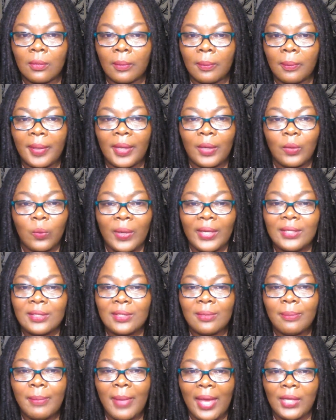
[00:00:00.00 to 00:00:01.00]
better ways
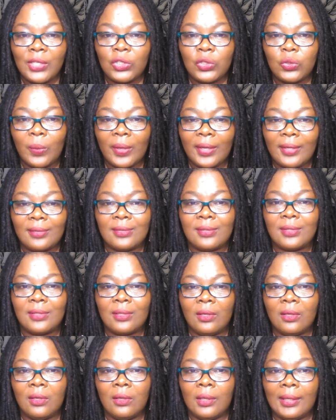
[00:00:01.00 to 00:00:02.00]
to manage waste,
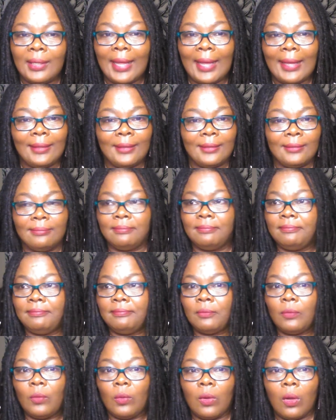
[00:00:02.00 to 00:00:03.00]
like
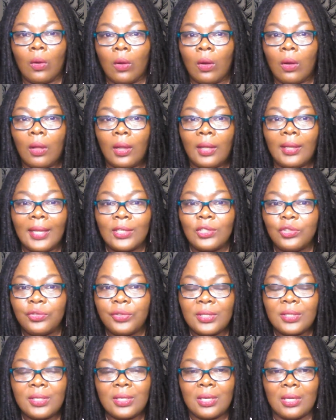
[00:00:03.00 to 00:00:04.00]

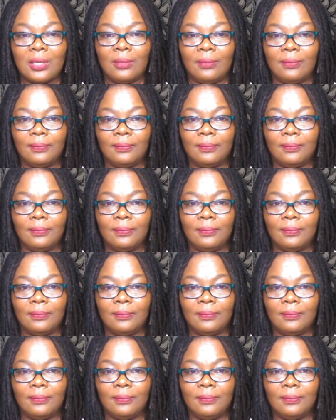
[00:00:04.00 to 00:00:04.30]
electricity,